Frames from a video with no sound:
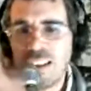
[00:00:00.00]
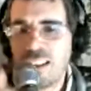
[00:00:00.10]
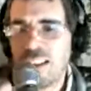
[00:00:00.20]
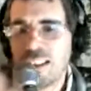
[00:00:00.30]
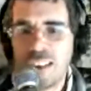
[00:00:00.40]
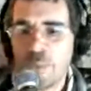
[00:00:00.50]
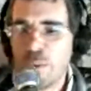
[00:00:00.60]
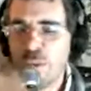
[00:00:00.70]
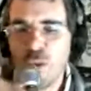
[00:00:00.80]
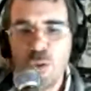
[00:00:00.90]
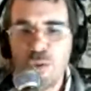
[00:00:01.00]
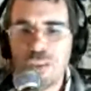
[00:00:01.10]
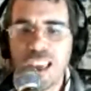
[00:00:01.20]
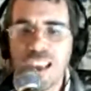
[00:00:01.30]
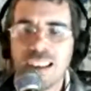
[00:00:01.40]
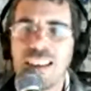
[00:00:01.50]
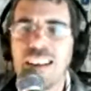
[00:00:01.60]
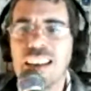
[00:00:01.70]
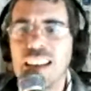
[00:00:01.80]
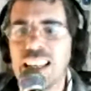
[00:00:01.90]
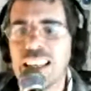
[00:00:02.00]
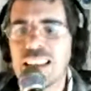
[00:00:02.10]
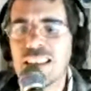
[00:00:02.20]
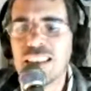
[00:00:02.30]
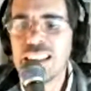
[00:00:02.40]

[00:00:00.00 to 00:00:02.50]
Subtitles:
new thing is